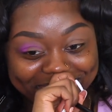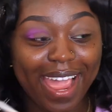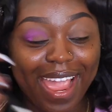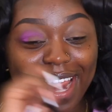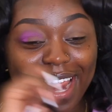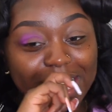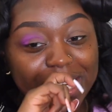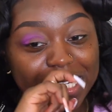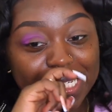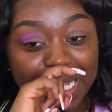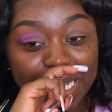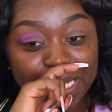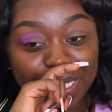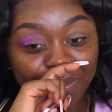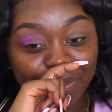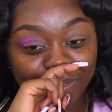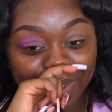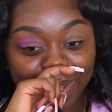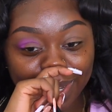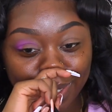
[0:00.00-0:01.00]
Can I say
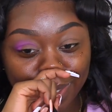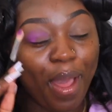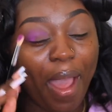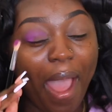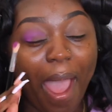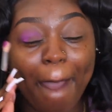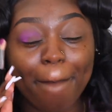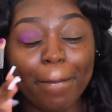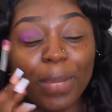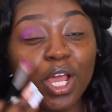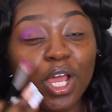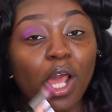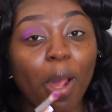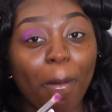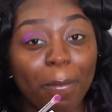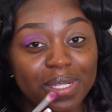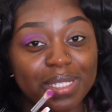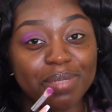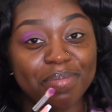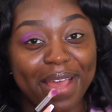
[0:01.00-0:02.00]
something? I'm
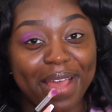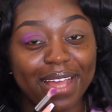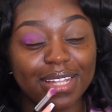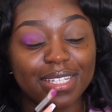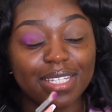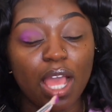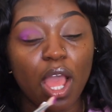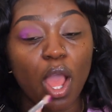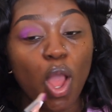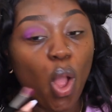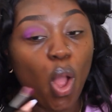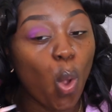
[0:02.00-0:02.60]
gobsmacked.